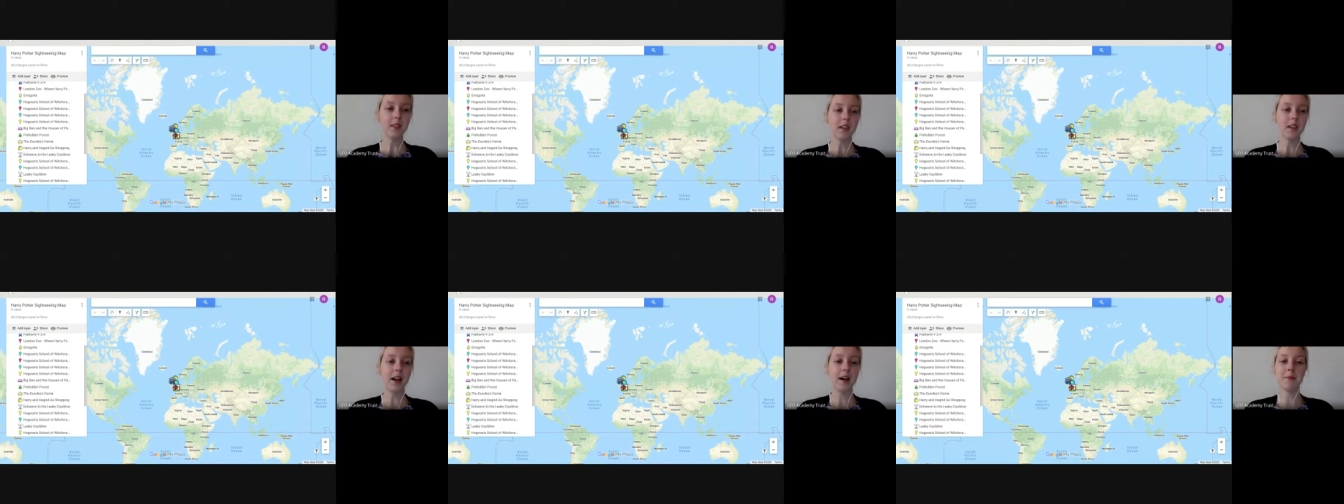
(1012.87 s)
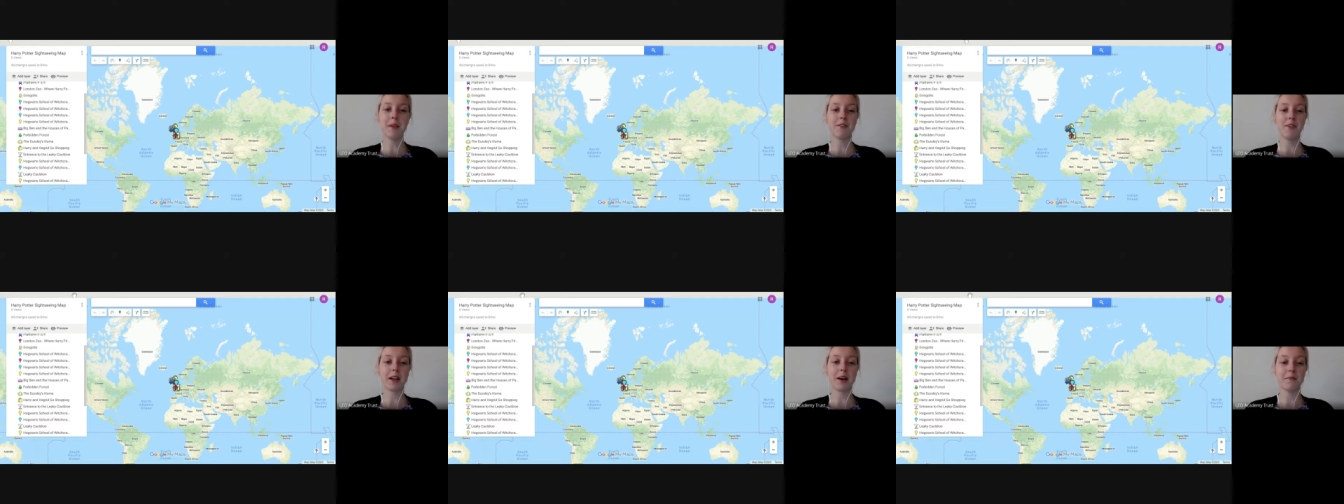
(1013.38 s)
Um, if I
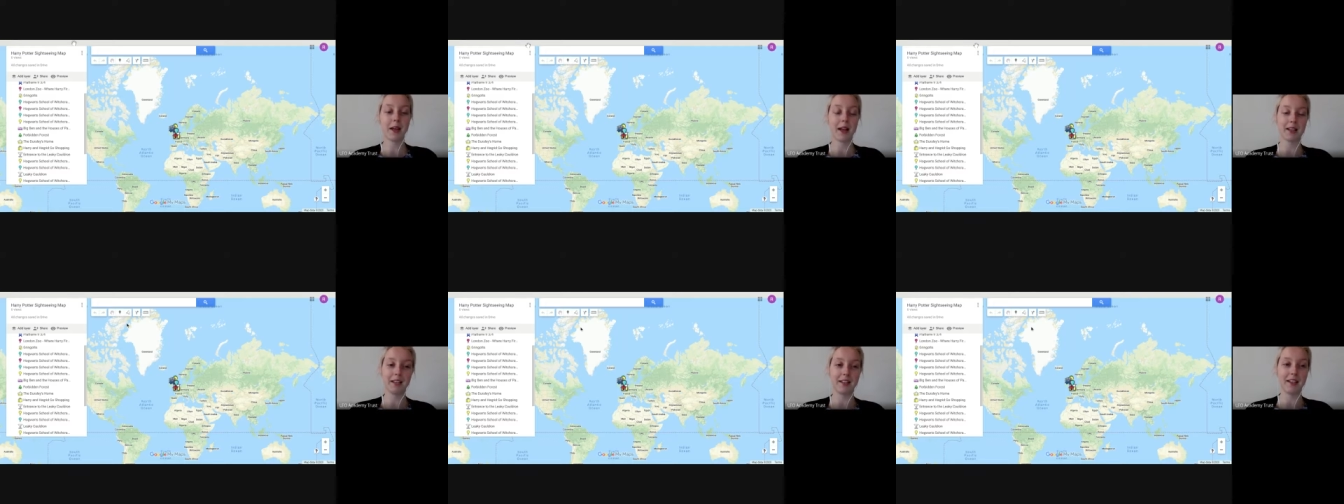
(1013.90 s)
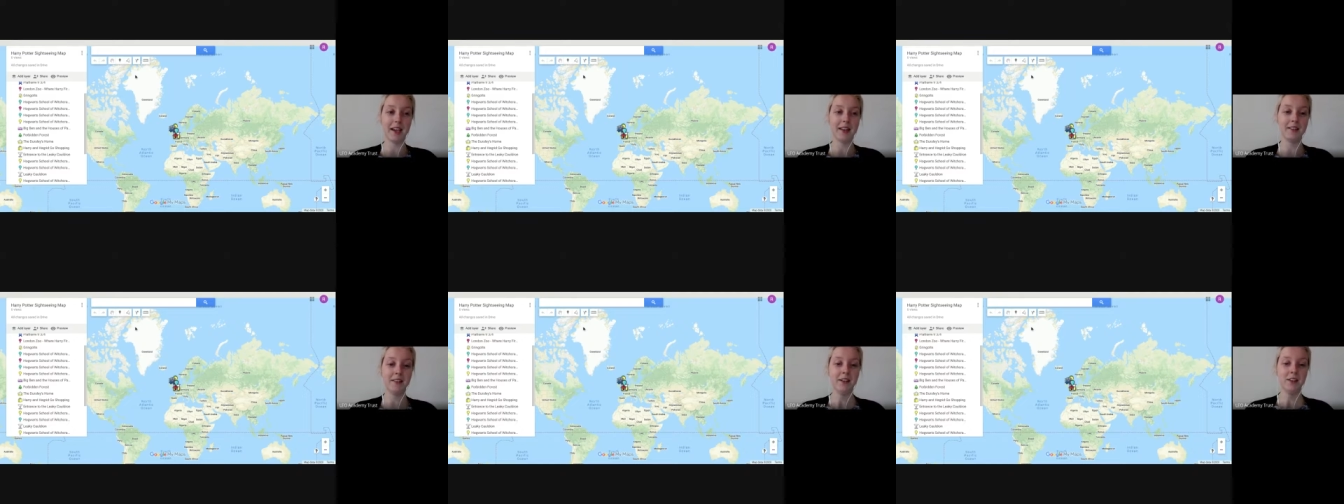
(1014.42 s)
come back
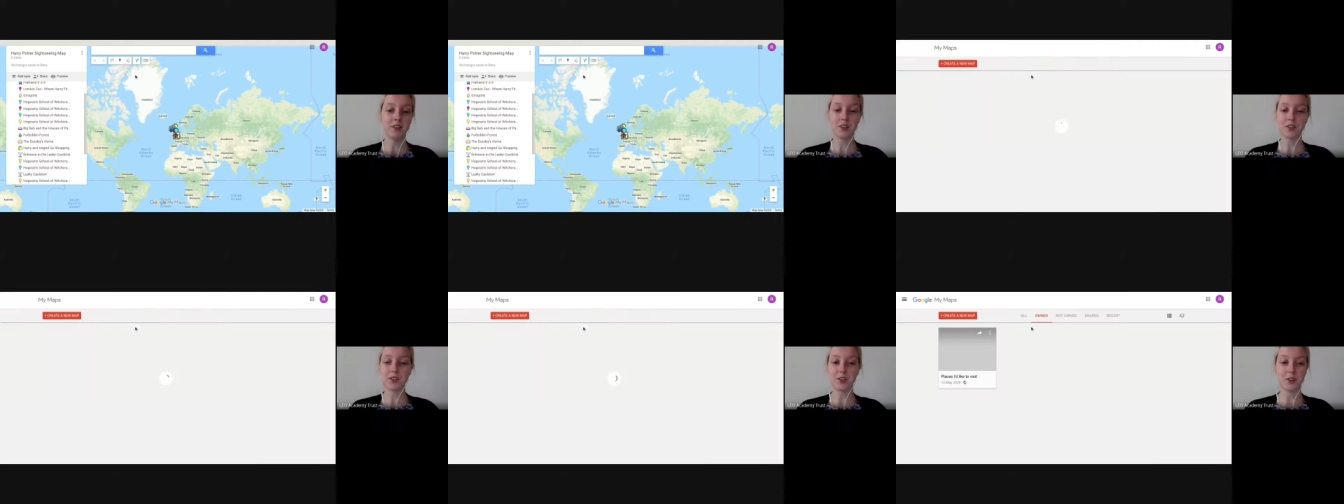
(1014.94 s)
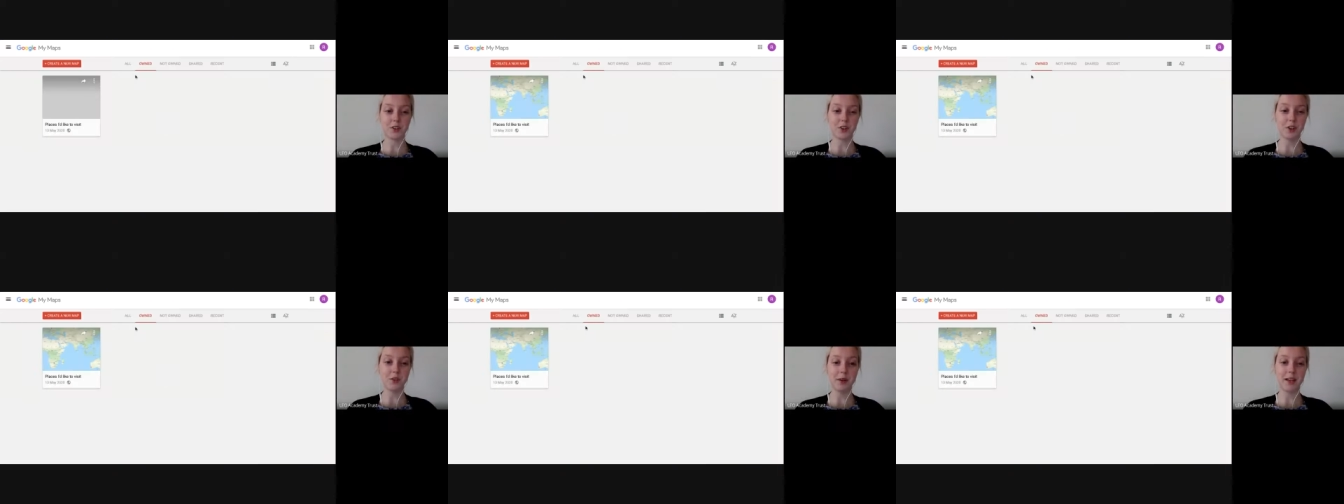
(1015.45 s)
again, just to sort of show
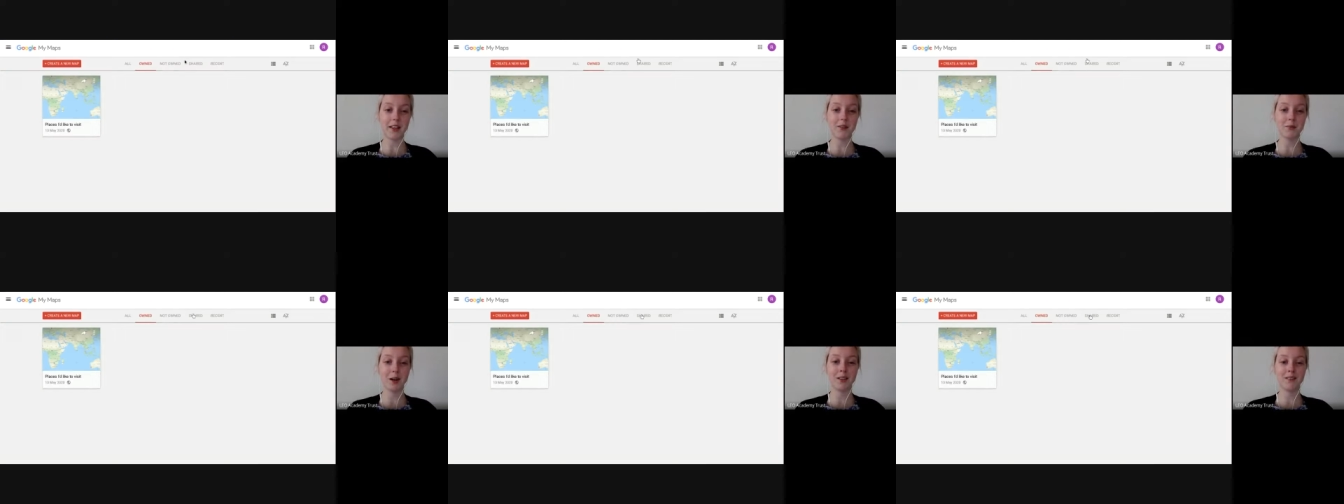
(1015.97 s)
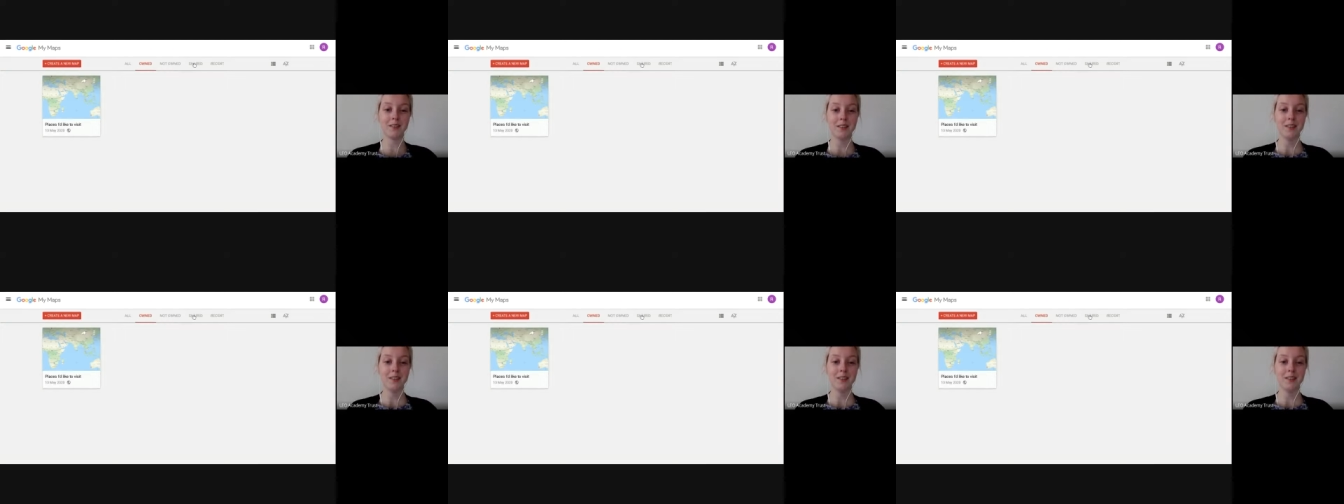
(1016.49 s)
you another one,